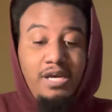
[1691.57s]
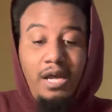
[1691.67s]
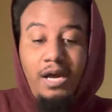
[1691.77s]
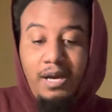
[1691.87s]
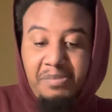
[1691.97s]

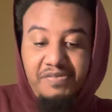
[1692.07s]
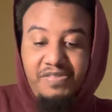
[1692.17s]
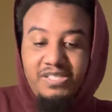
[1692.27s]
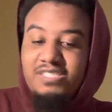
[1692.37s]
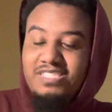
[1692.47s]
If
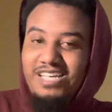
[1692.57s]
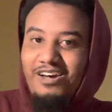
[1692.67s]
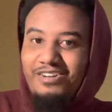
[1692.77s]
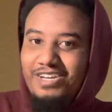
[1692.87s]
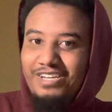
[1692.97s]
this is
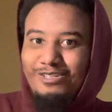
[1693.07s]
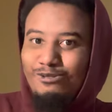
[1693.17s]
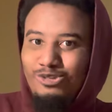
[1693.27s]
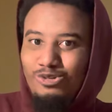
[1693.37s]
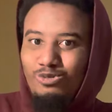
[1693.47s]
sounding a
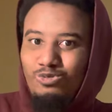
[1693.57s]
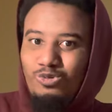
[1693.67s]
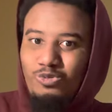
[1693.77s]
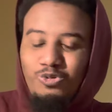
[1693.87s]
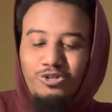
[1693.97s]
little too
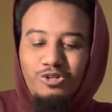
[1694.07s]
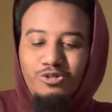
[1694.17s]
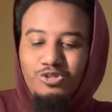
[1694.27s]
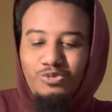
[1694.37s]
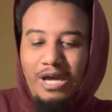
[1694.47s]
woo-woo, a little
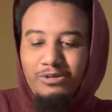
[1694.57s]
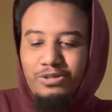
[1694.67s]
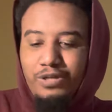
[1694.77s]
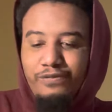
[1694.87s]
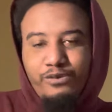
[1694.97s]
too out
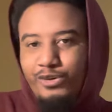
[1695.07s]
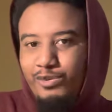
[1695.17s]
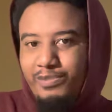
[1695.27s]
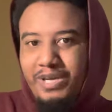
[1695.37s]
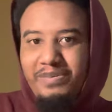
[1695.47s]
there for you,
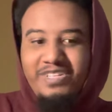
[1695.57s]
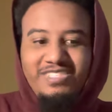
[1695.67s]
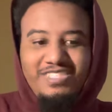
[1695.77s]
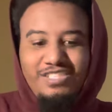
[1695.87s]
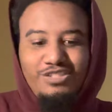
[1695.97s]
maybe
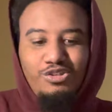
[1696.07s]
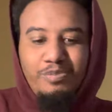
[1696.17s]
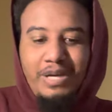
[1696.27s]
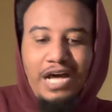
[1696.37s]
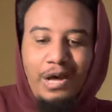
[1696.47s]
this isn't your
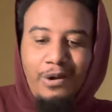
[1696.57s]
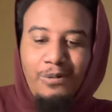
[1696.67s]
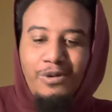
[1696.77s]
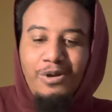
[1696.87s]
pile,